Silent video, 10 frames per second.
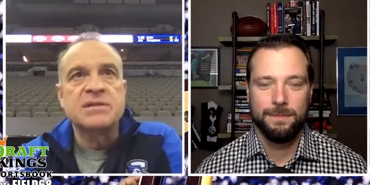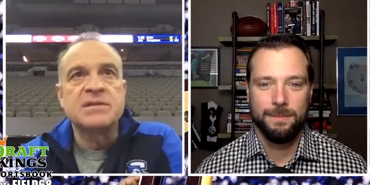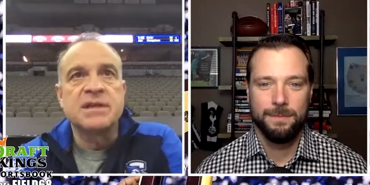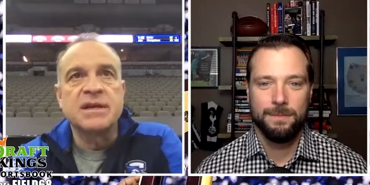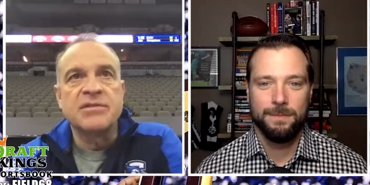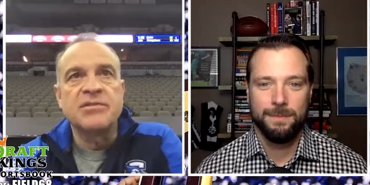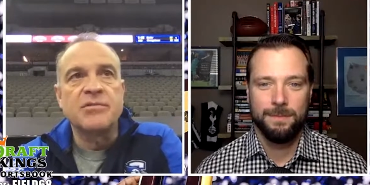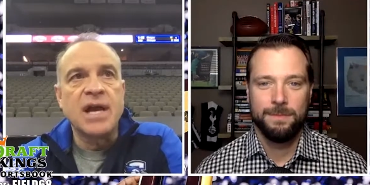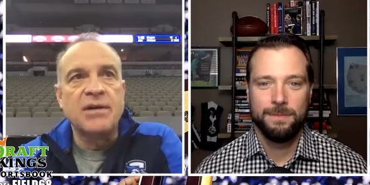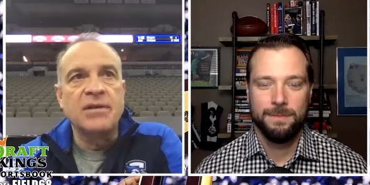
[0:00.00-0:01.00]
Speaker 1: uh,
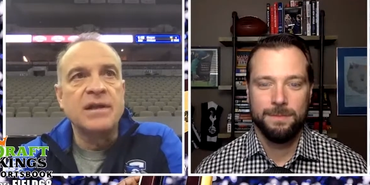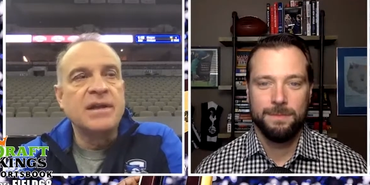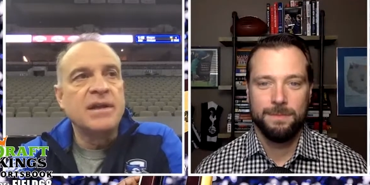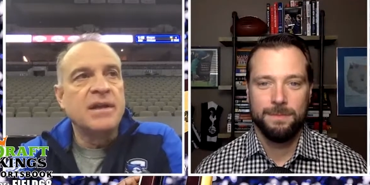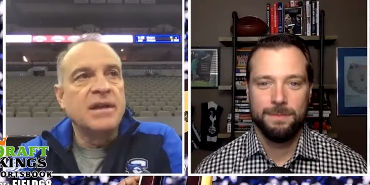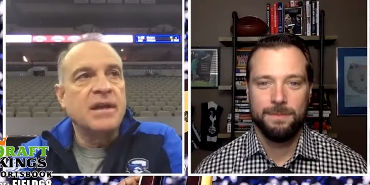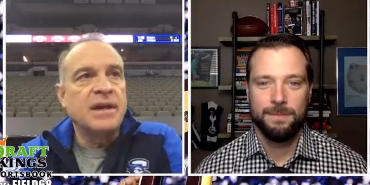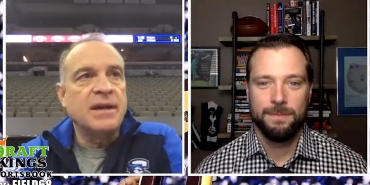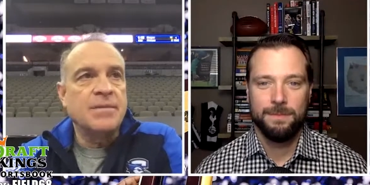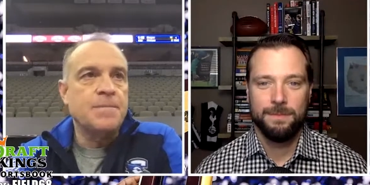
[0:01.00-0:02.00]
throughout it
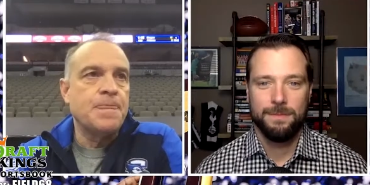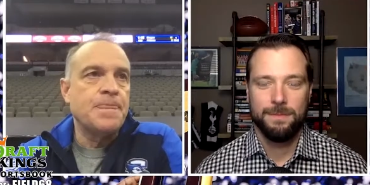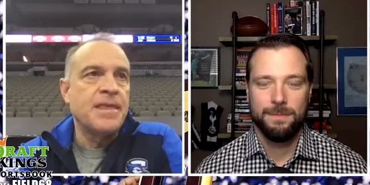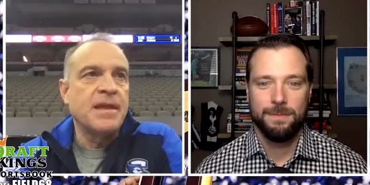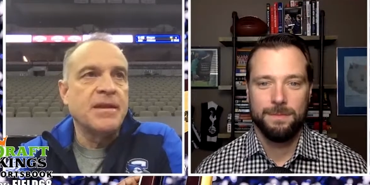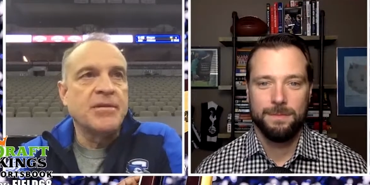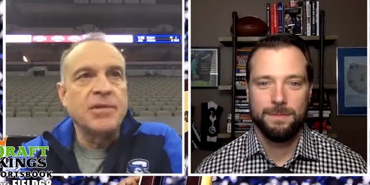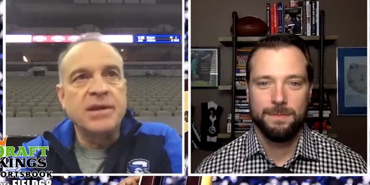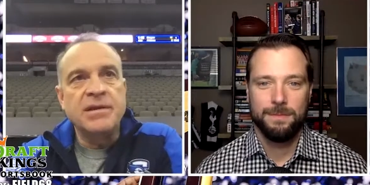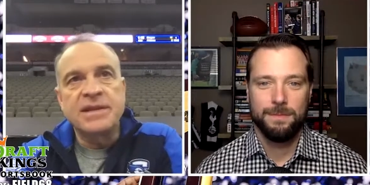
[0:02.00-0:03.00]
um, you know
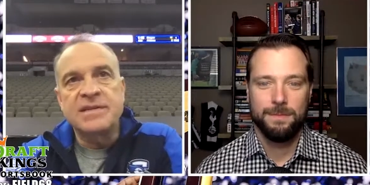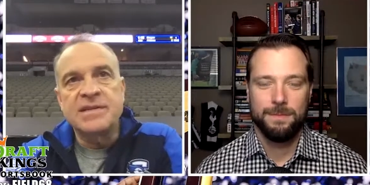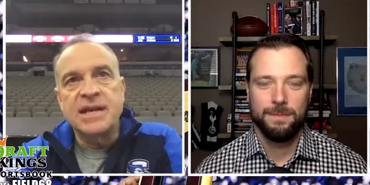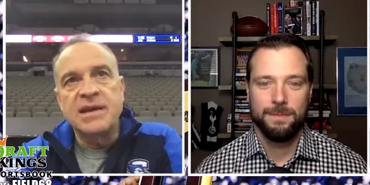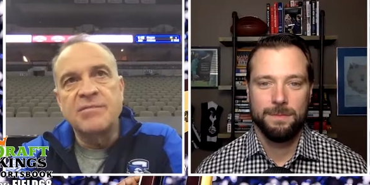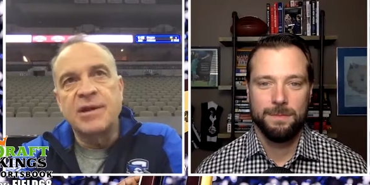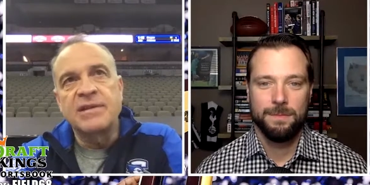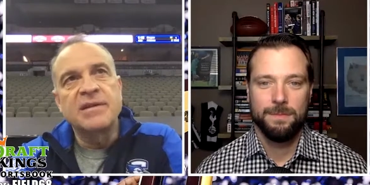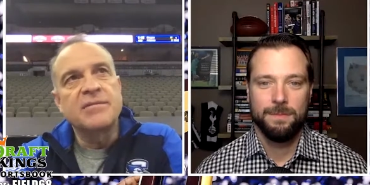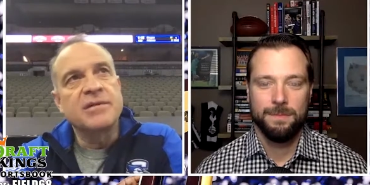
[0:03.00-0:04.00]
we at the time where i
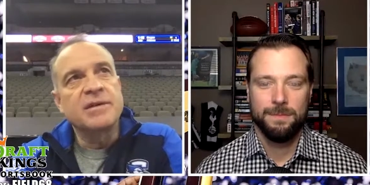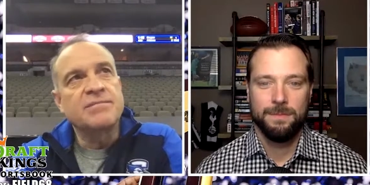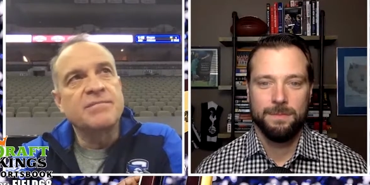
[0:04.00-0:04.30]
think we're the